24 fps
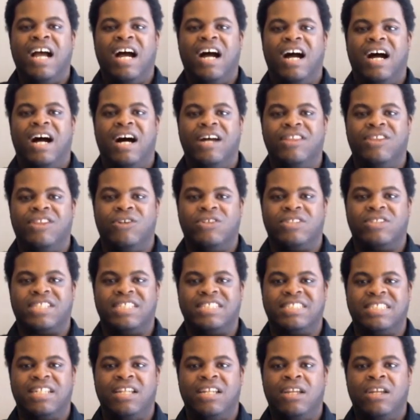uh, there's
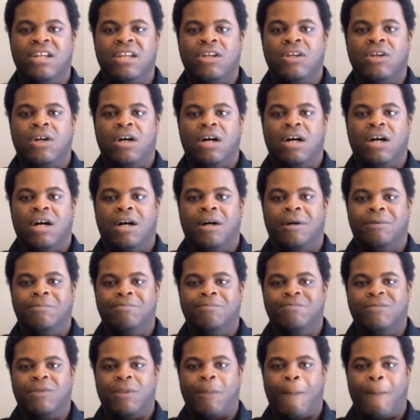just um,